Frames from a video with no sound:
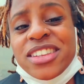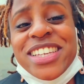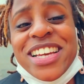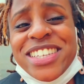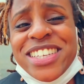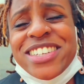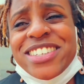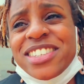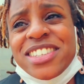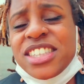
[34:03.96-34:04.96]
I see
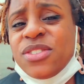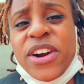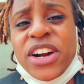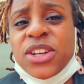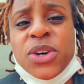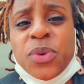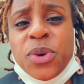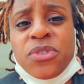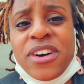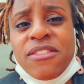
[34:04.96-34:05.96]
it's very little
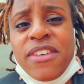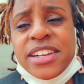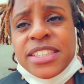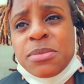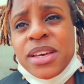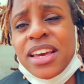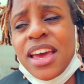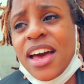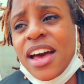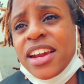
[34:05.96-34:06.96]
room for
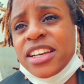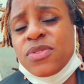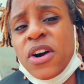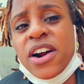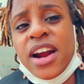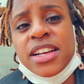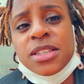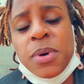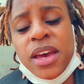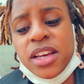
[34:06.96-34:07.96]
advancement. And as far
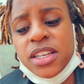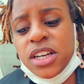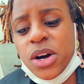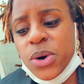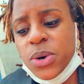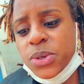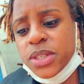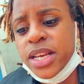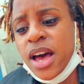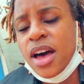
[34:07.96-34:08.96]
as pay
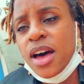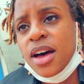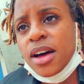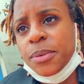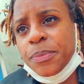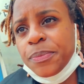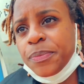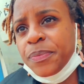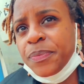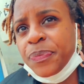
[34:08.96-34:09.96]
goes,
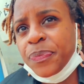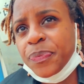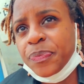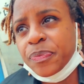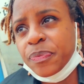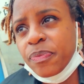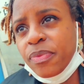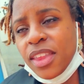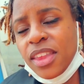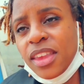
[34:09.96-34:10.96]
in
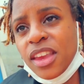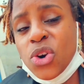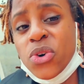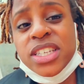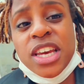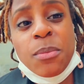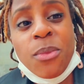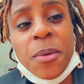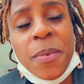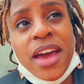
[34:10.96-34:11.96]
order to get
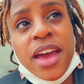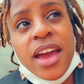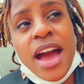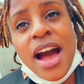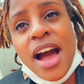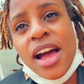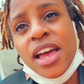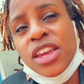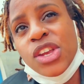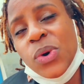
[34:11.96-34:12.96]
more pay,
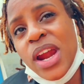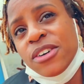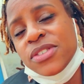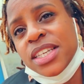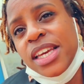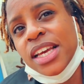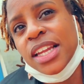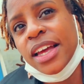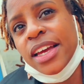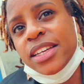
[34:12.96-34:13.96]
you would have to
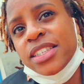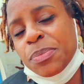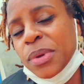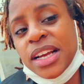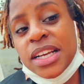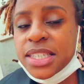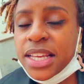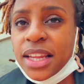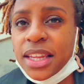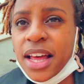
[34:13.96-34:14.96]
get like something like a
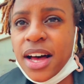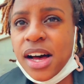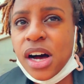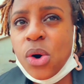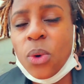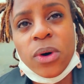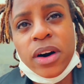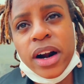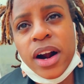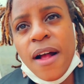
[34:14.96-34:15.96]
setla
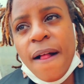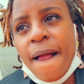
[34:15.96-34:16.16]
or